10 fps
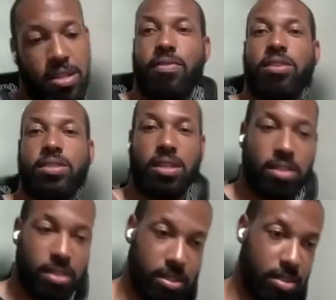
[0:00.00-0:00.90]
one of our
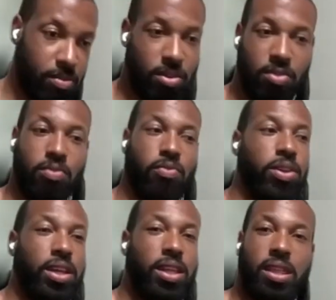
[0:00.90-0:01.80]
senses that we
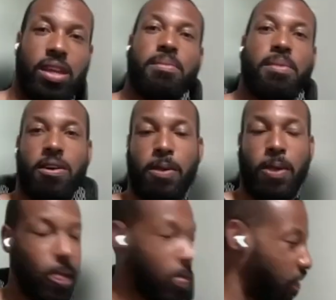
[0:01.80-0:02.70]
don't really think about.
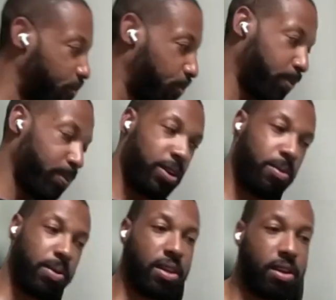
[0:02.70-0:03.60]
You
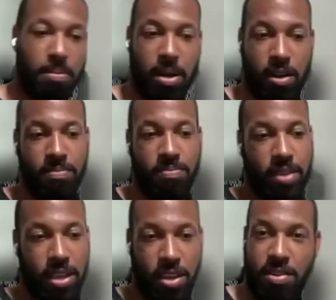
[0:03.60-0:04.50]
know, we think about
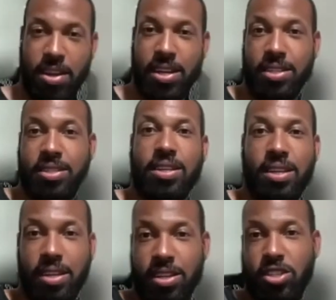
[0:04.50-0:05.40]
hearing and
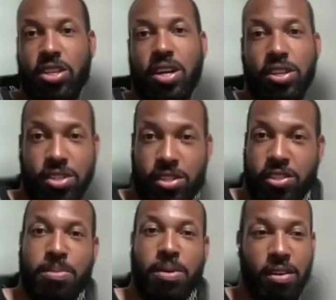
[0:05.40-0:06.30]
seeing and touch and
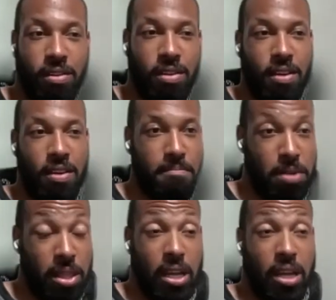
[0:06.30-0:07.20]
smell,
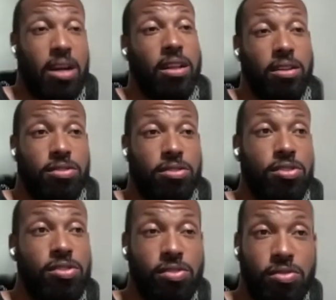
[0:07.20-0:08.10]
but like color is
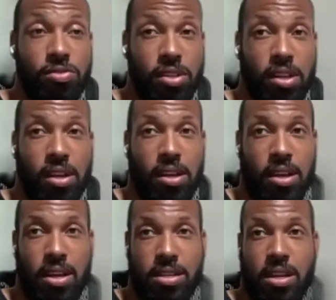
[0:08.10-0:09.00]
huge.
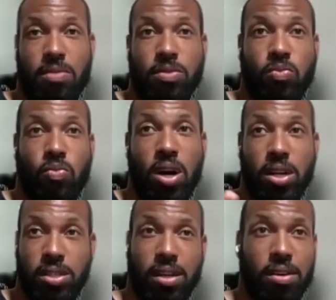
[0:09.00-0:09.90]
As I was
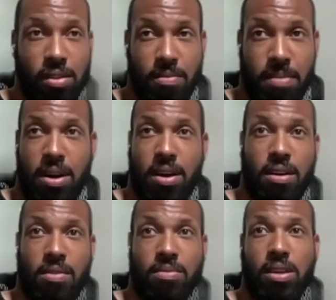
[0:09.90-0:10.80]
watching it on the
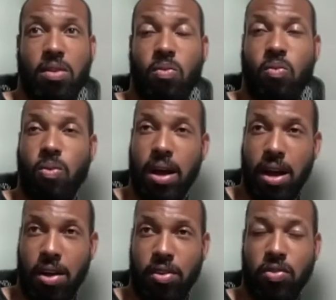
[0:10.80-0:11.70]
monitor, I was like,
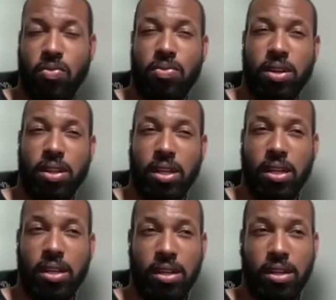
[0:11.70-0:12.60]
wow, you
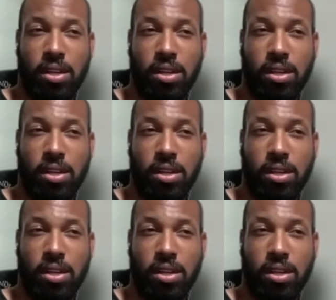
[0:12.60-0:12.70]
really